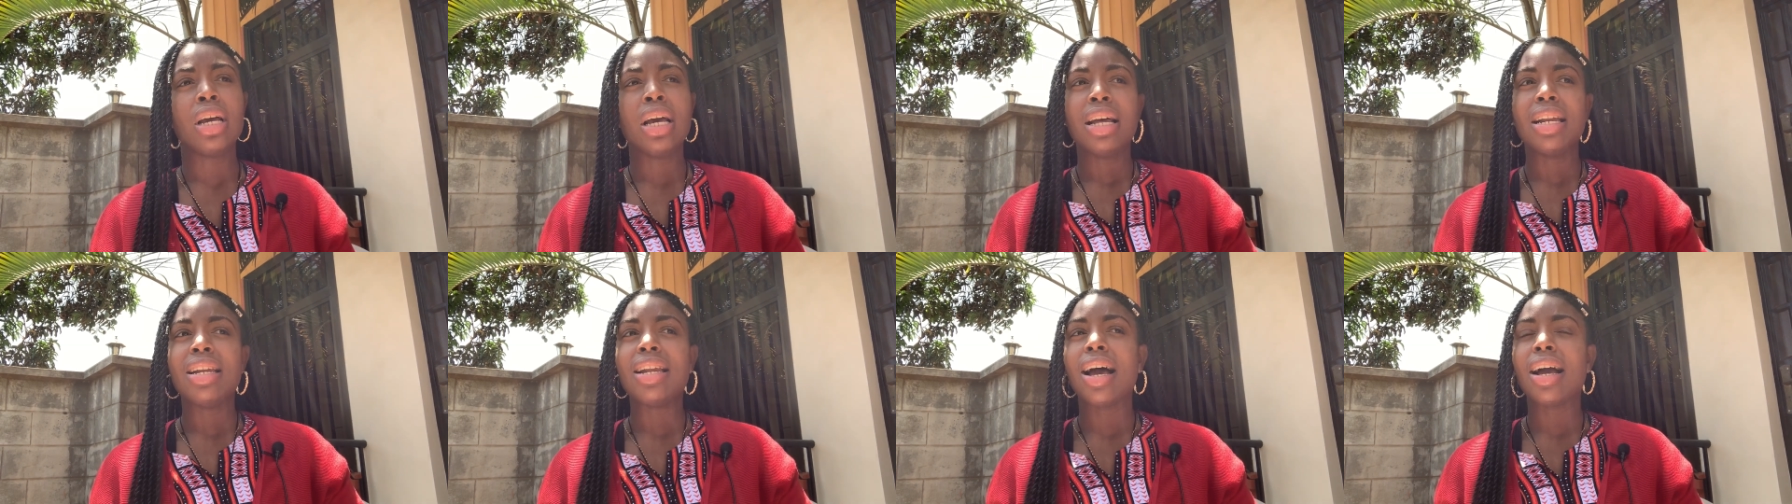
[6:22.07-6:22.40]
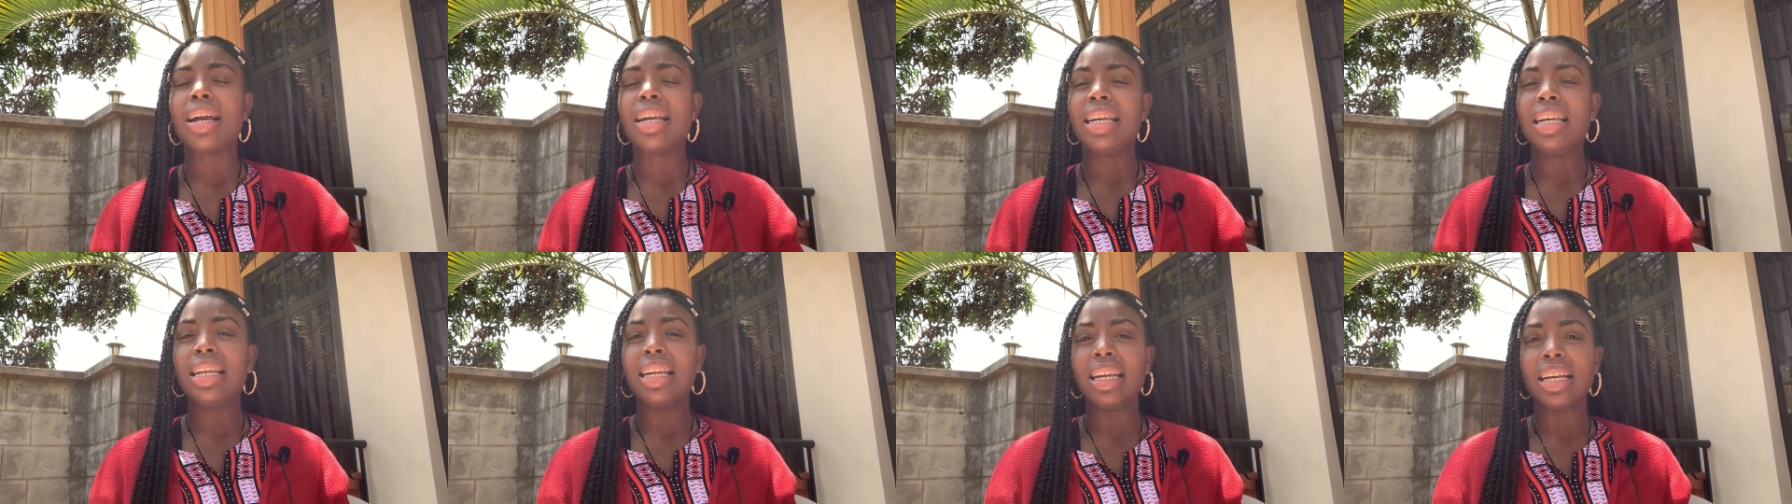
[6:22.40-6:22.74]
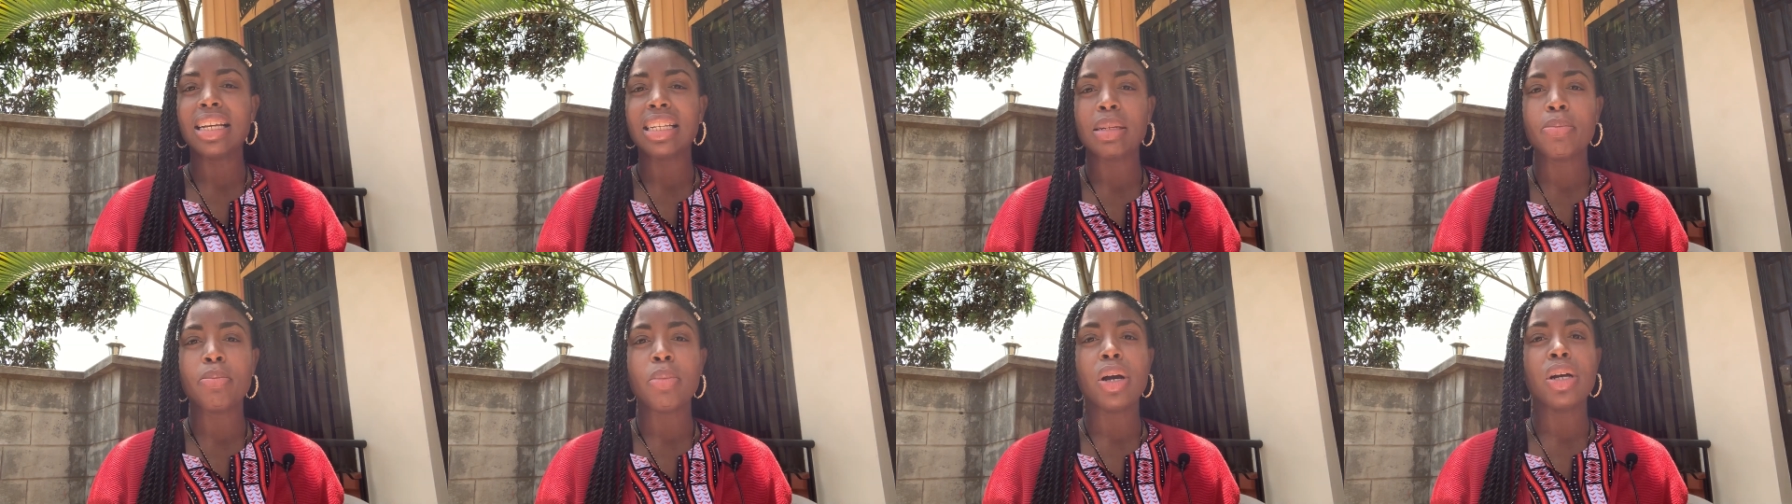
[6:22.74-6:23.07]
not eating
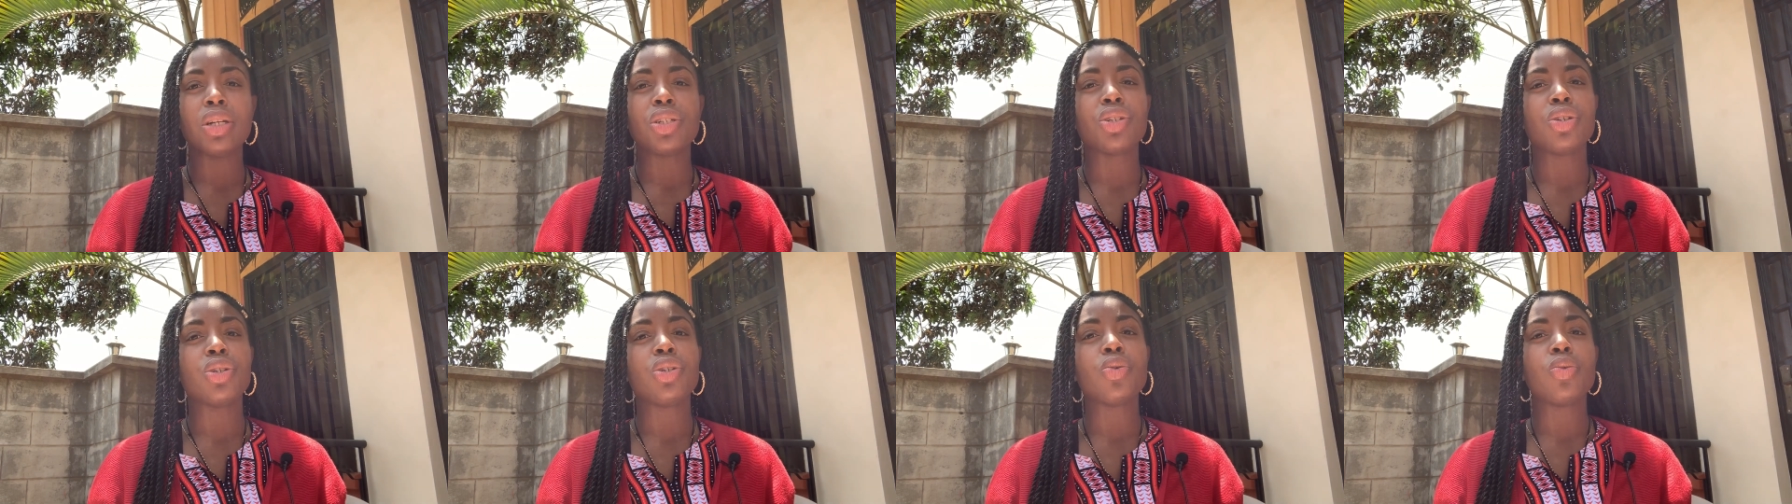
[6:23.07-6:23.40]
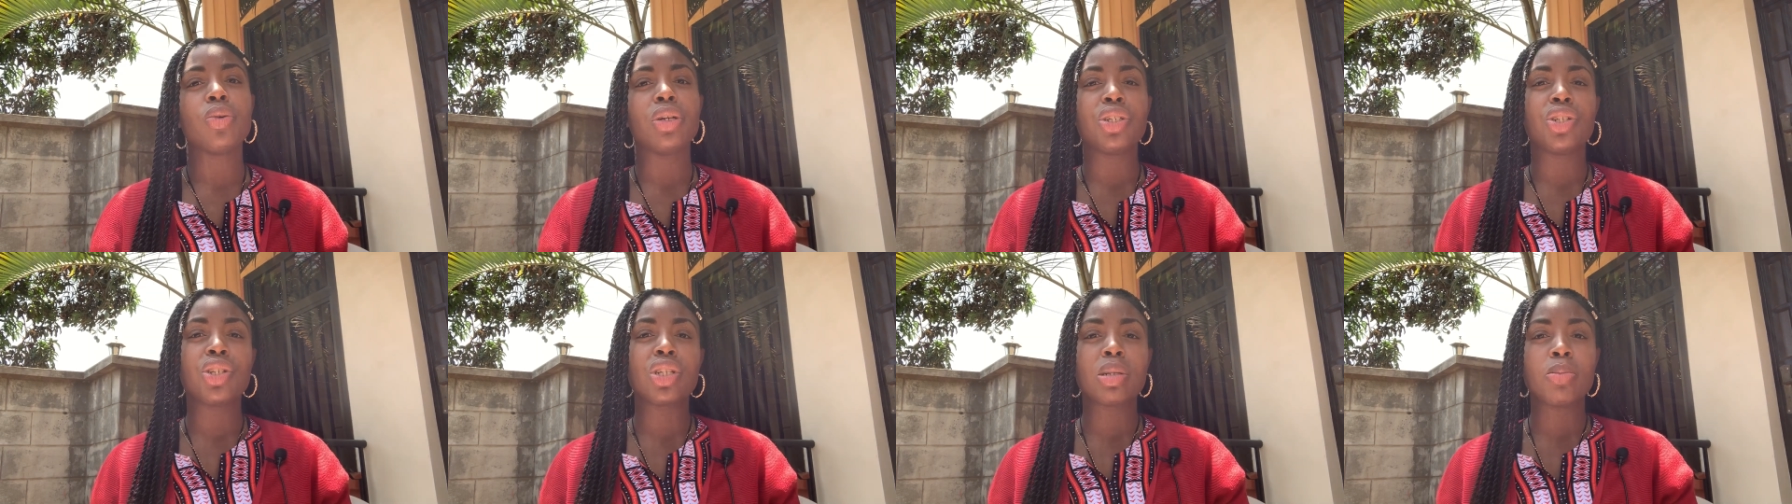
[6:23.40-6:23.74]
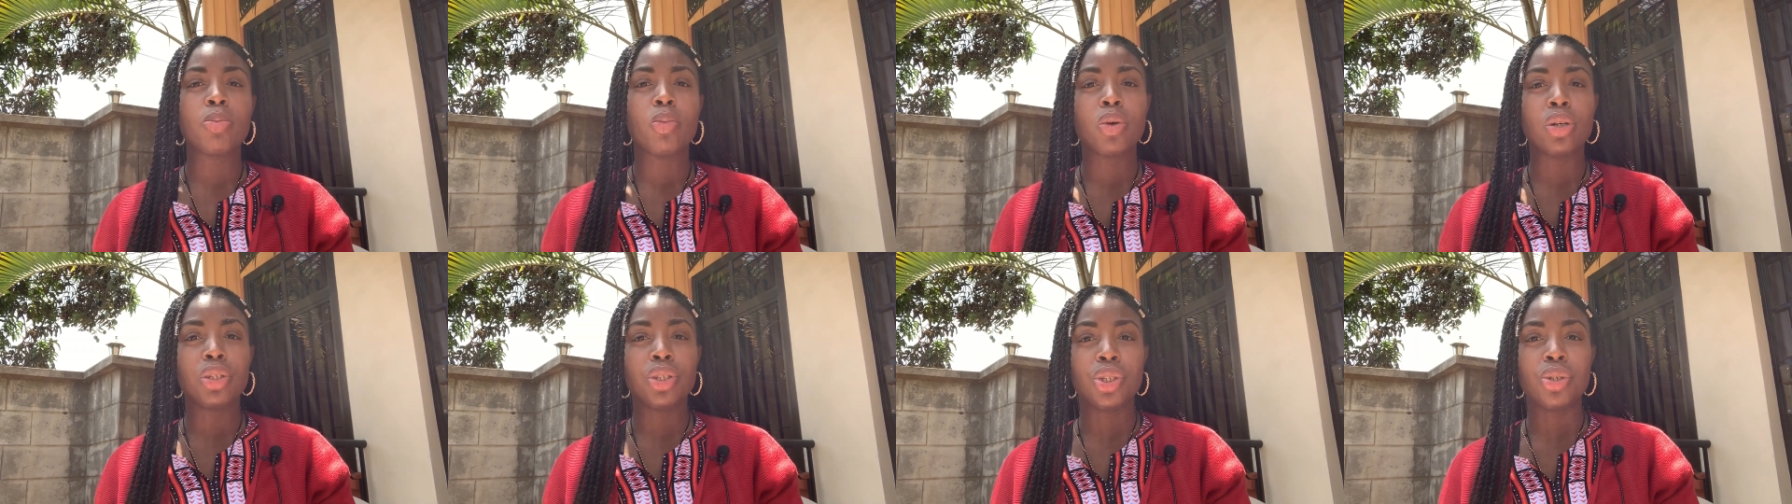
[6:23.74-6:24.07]
as much or doing just
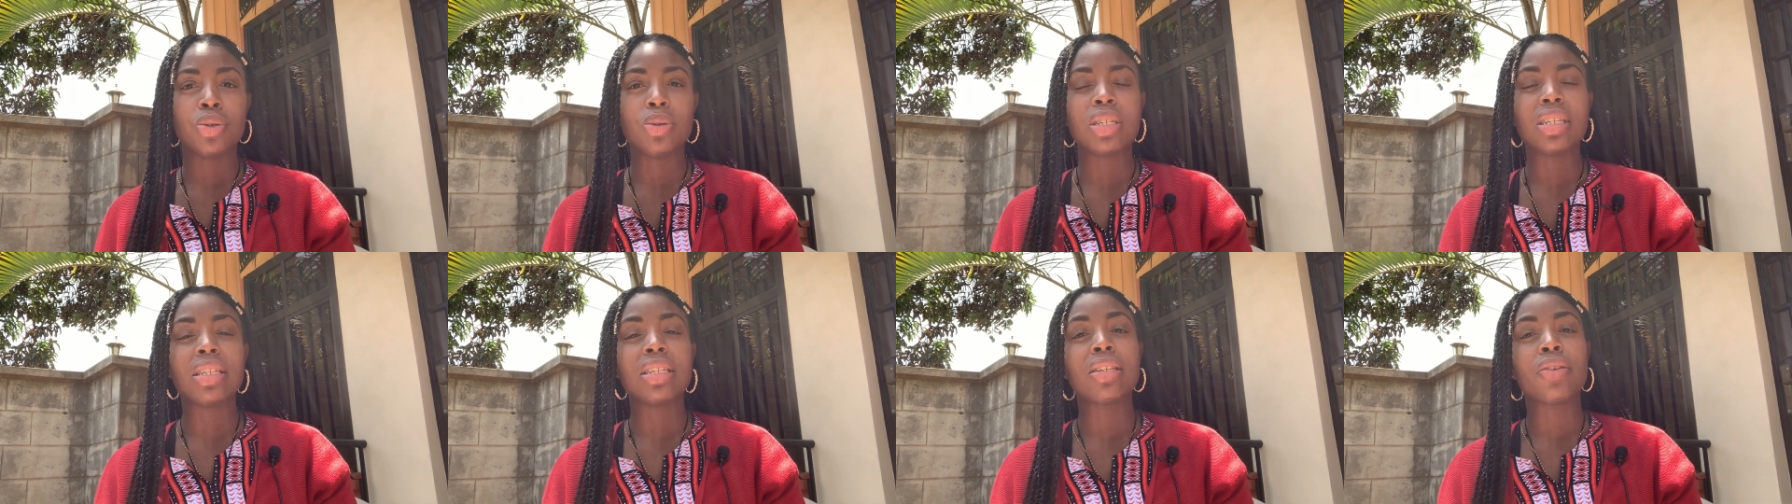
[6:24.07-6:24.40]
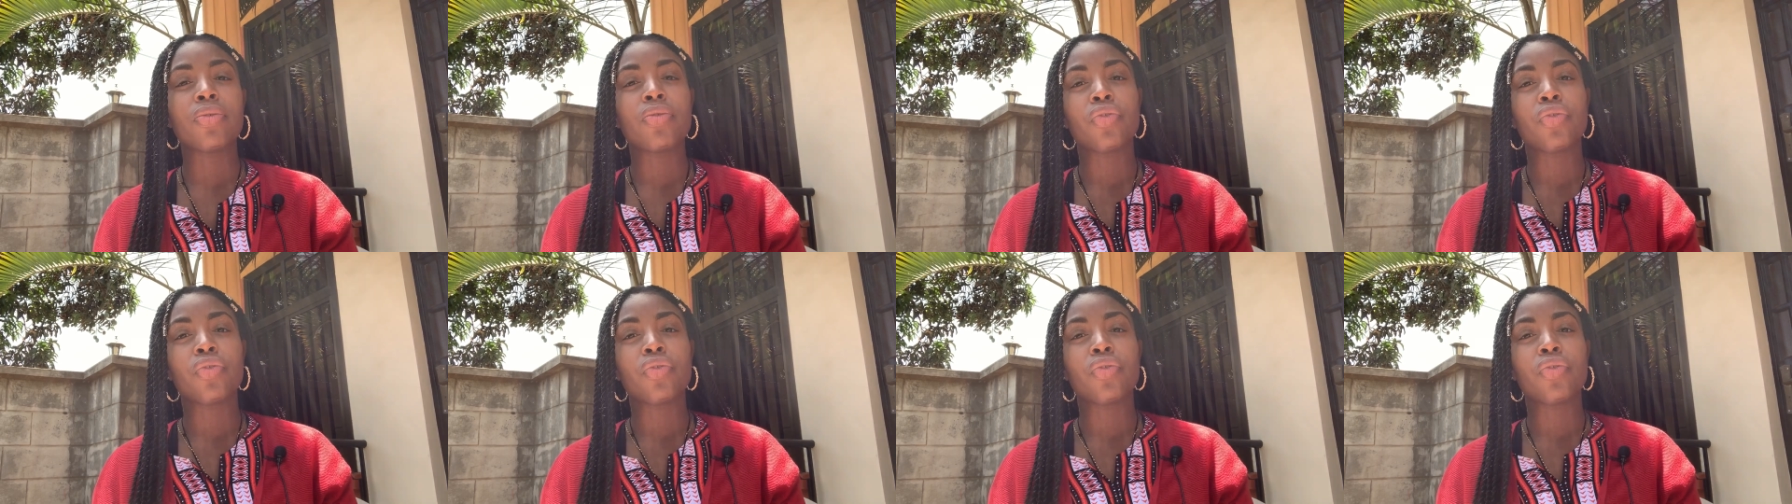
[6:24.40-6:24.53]
more juices and